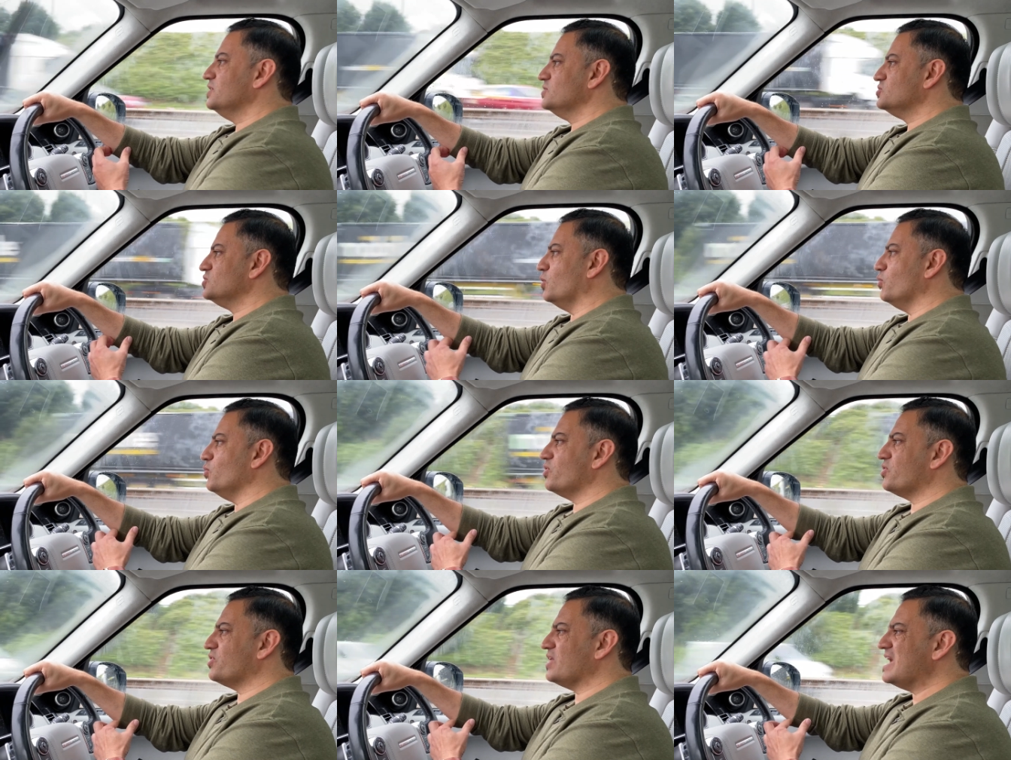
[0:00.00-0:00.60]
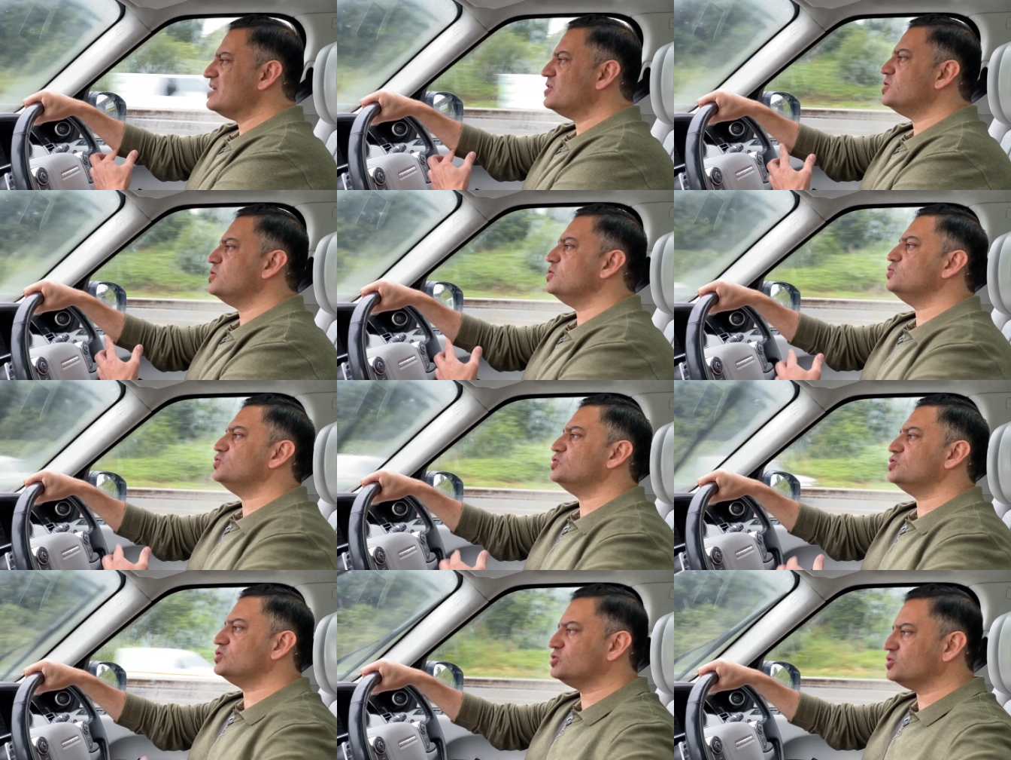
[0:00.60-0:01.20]
So thank you
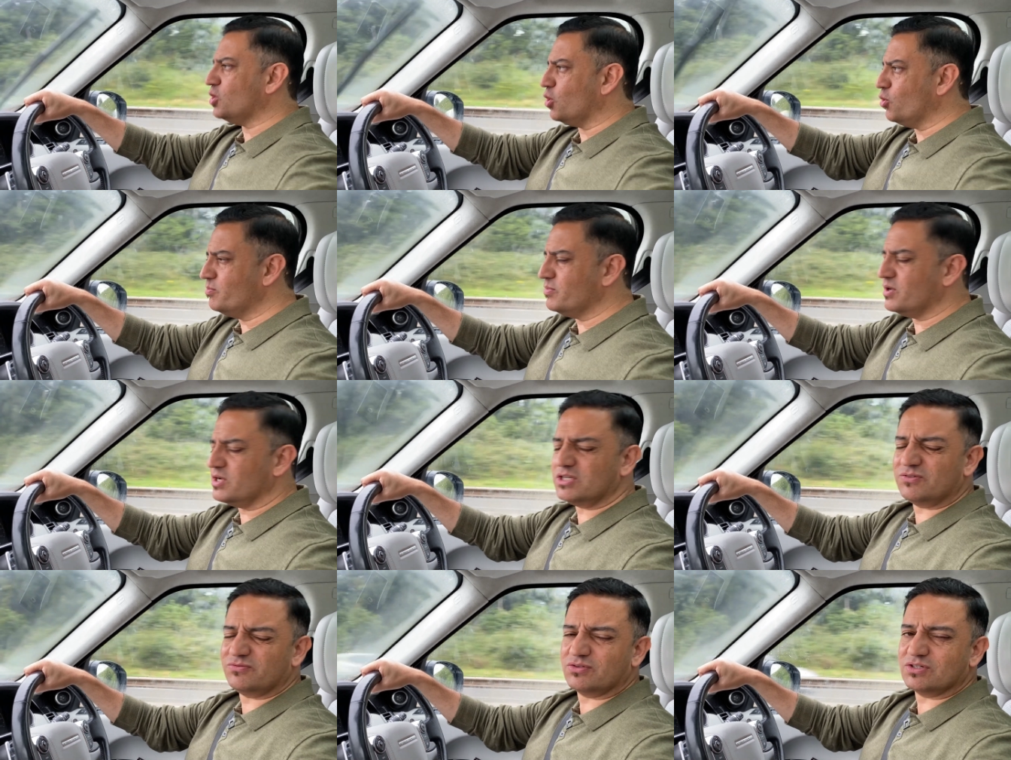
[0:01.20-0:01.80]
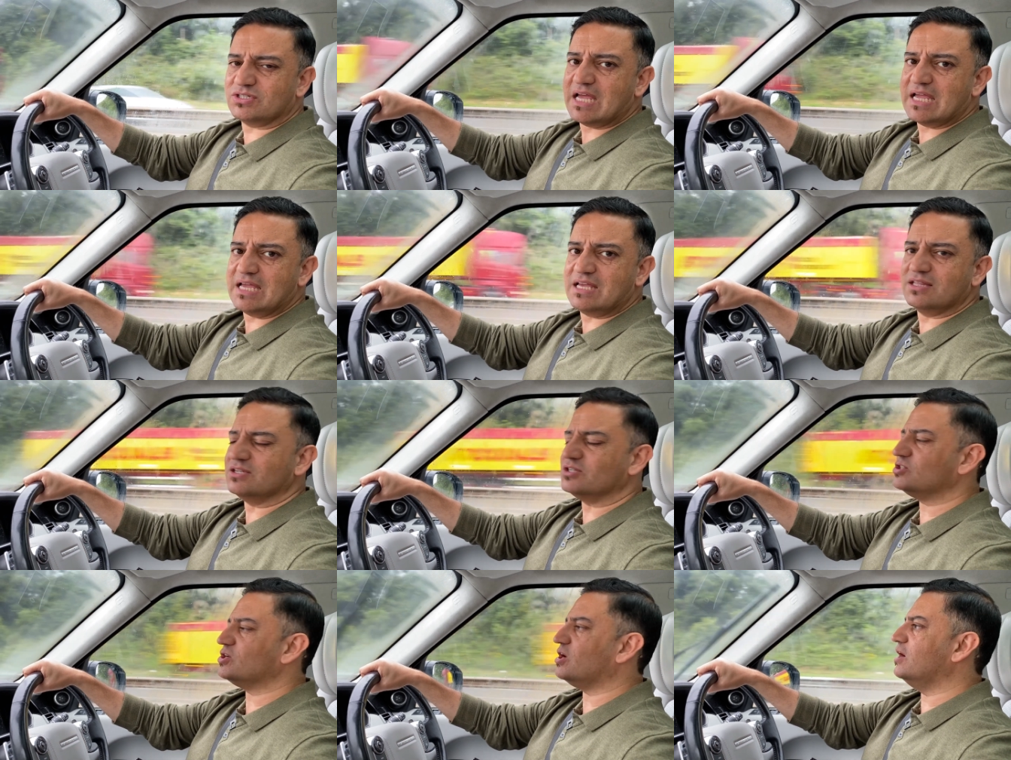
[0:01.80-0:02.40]
so much for taking
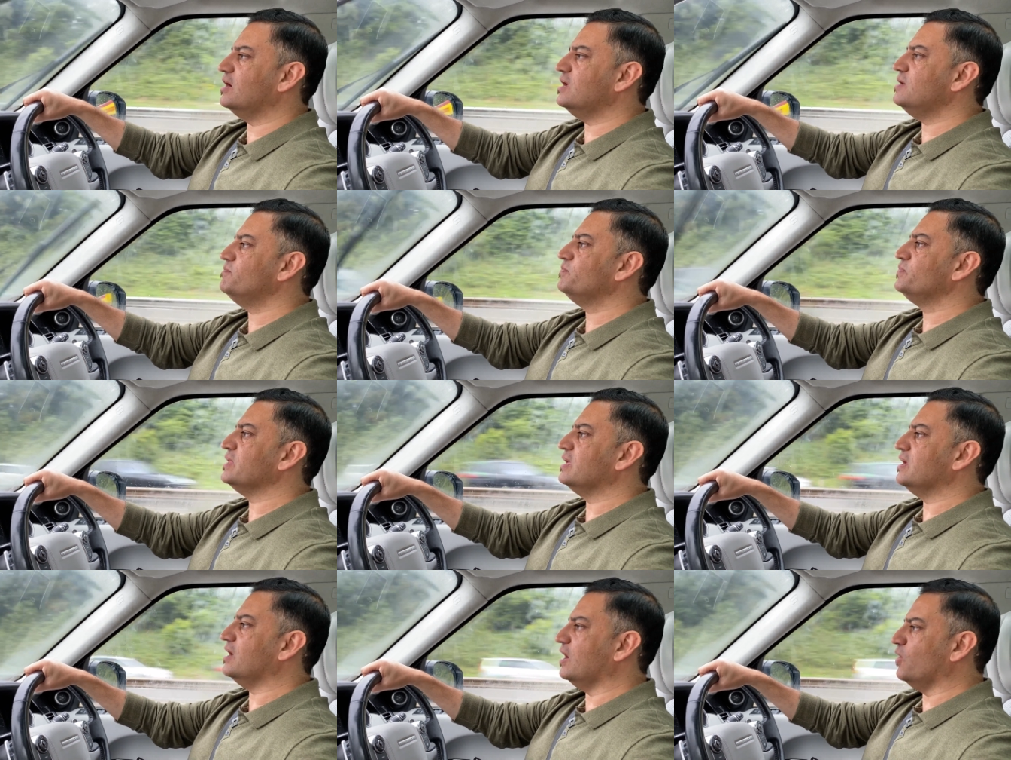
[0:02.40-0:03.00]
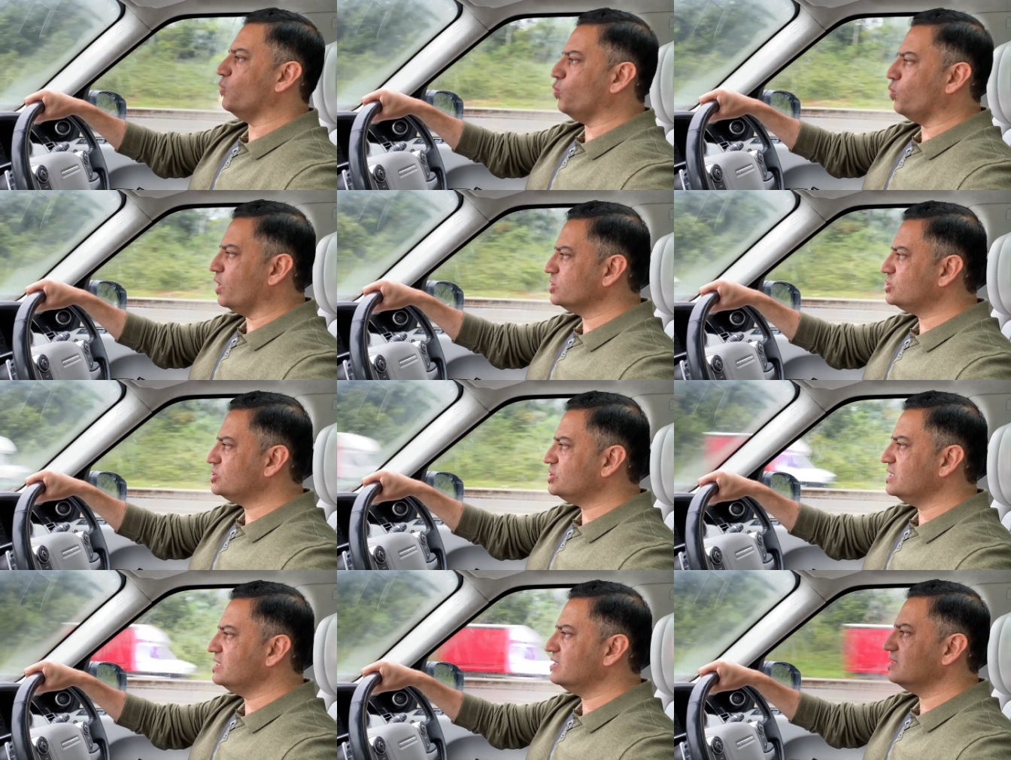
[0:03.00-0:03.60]
the time and
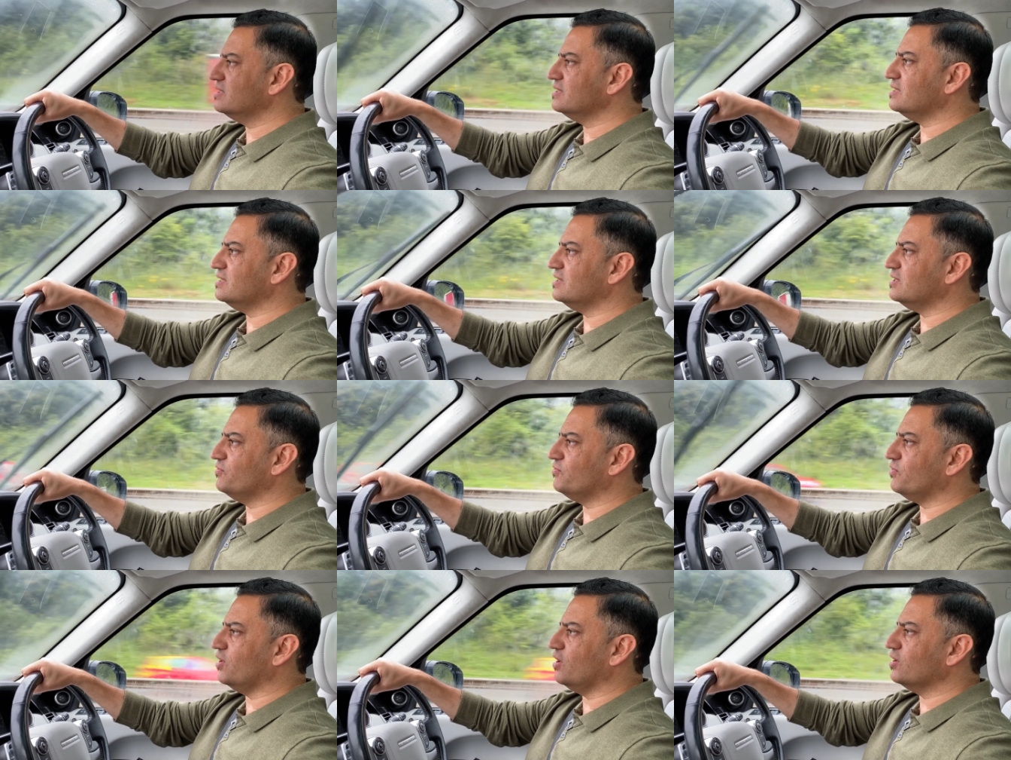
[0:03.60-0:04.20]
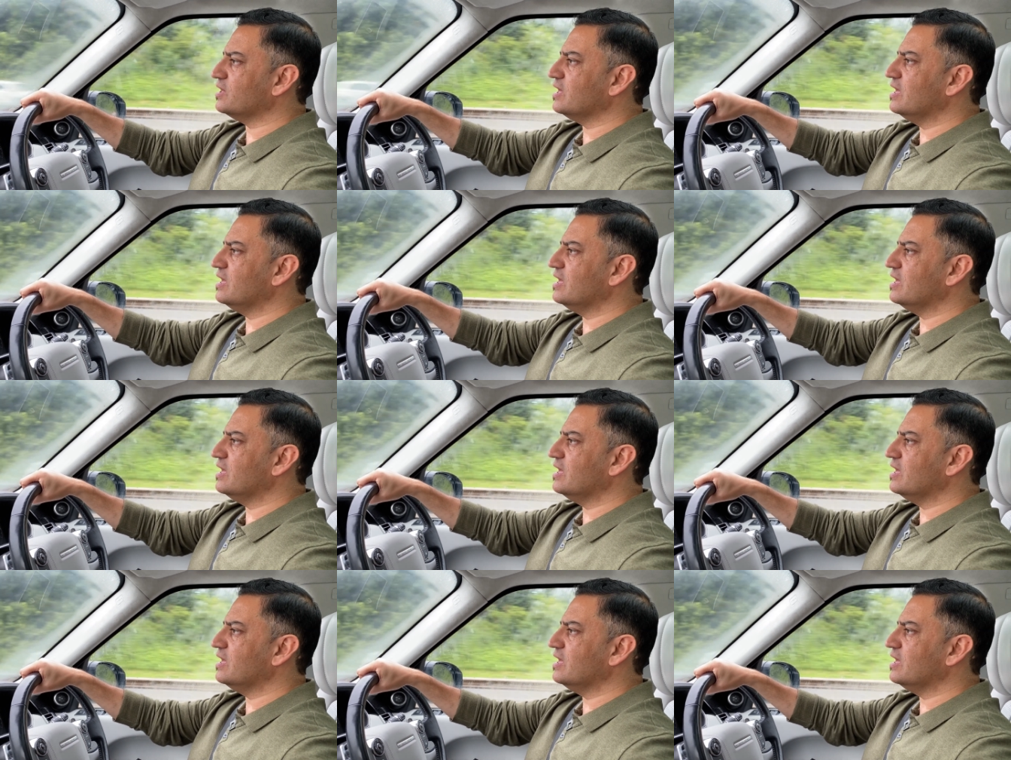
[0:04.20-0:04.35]
watching the vlog,